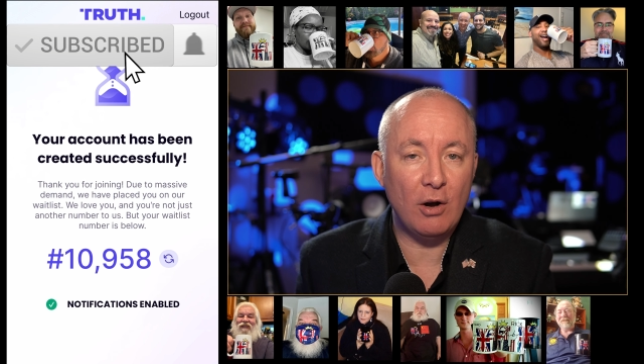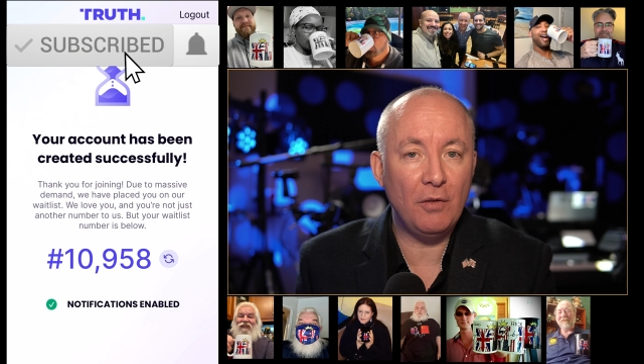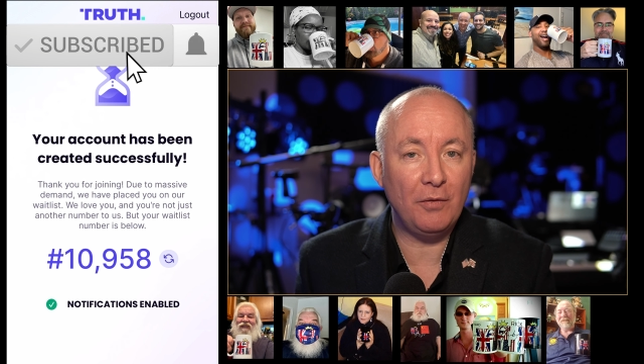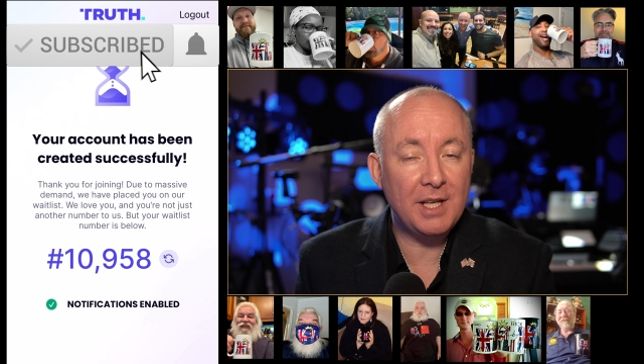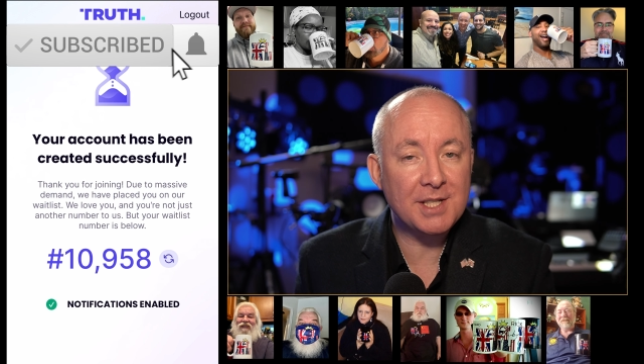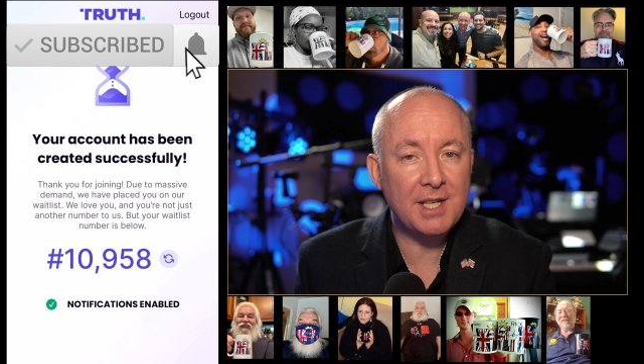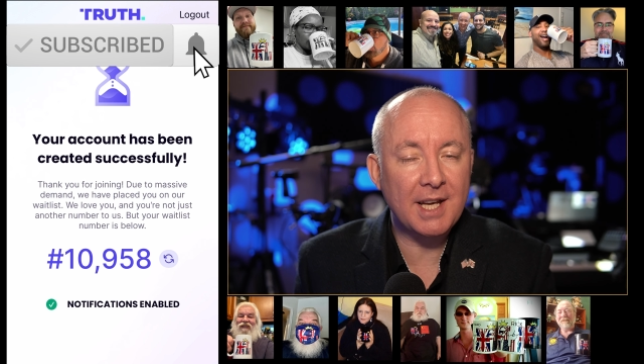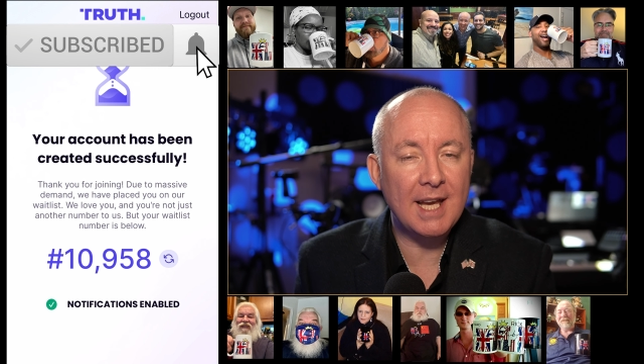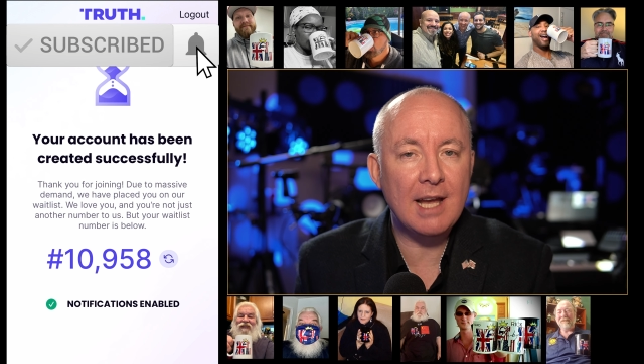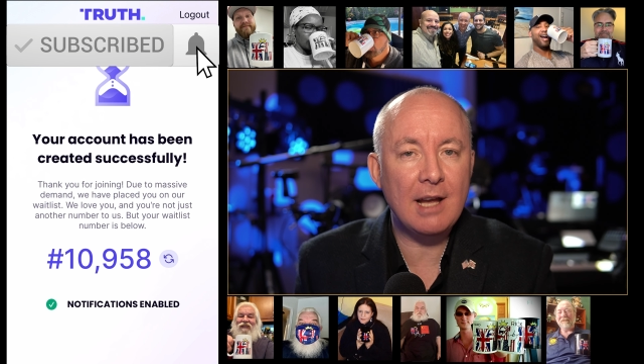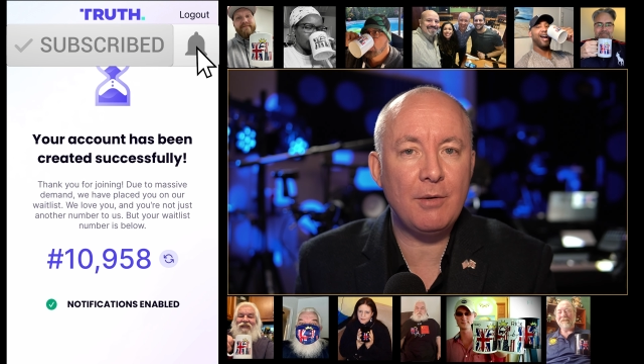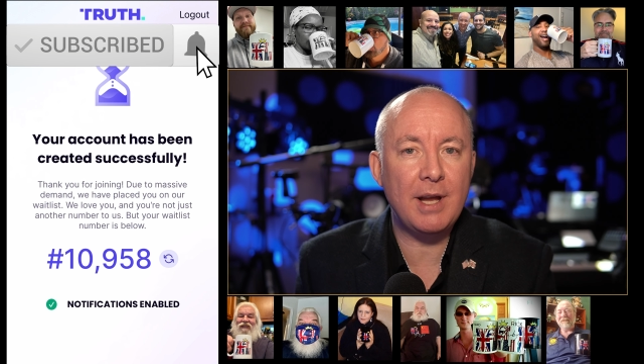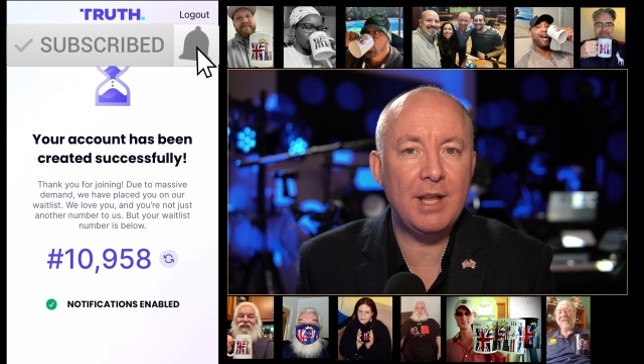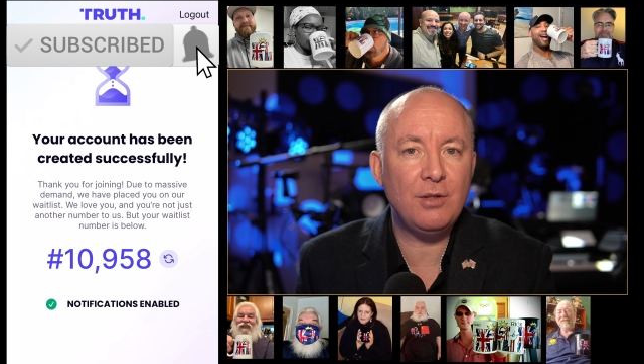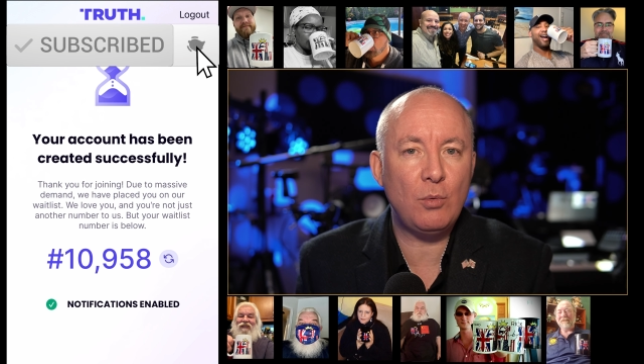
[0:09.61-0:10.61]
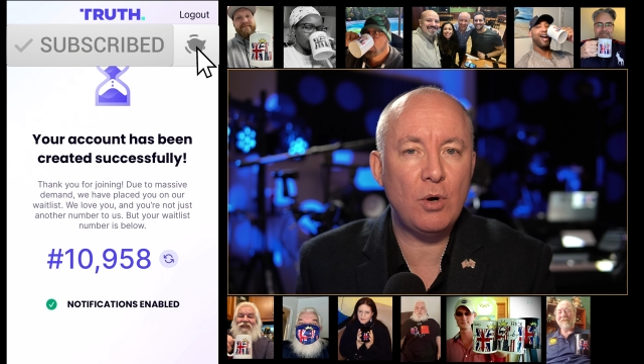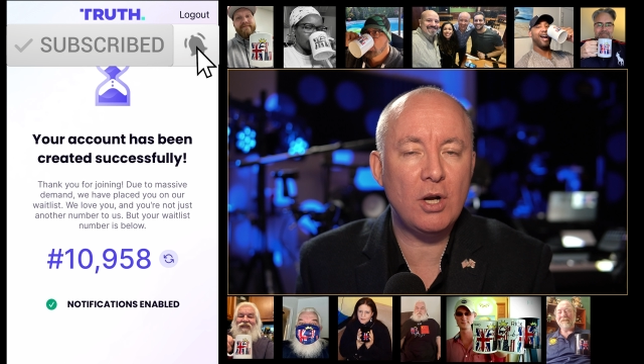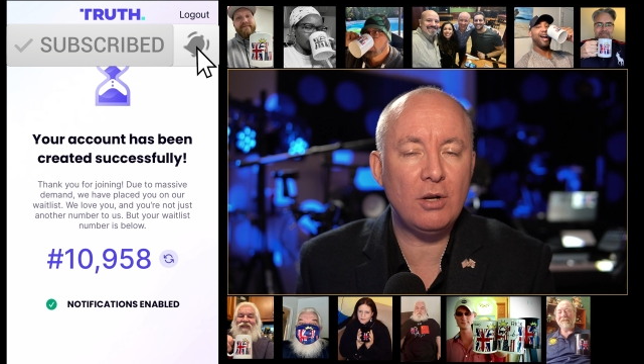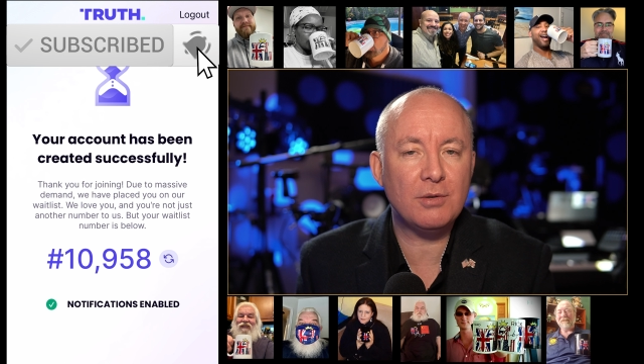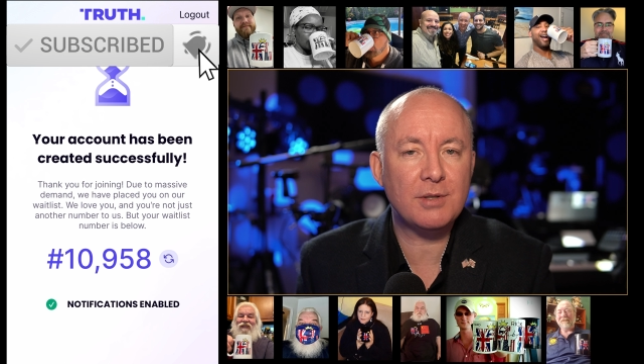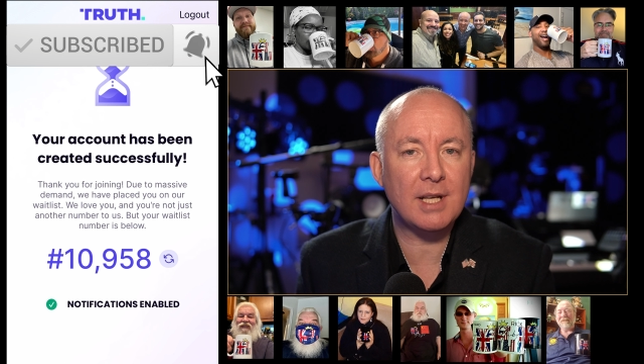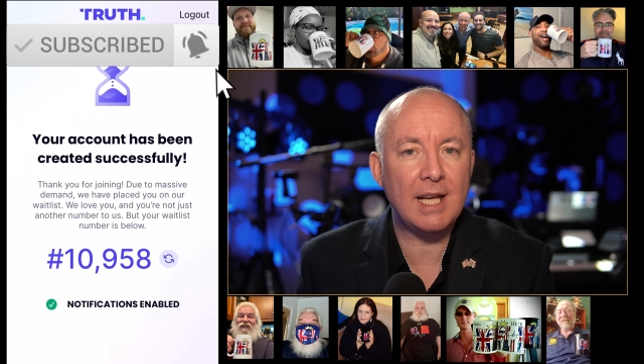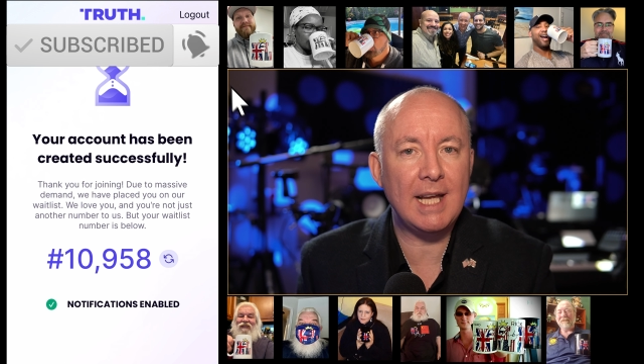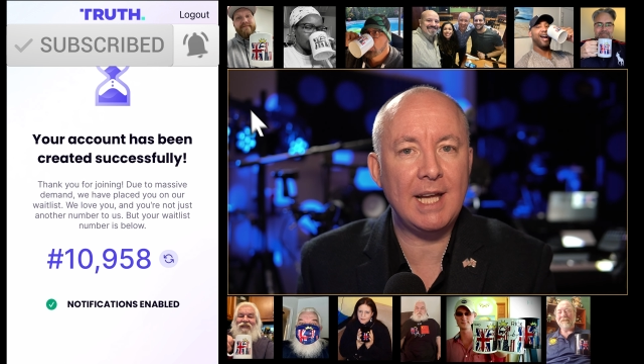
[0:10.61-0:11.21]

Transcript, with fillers: on this account in the world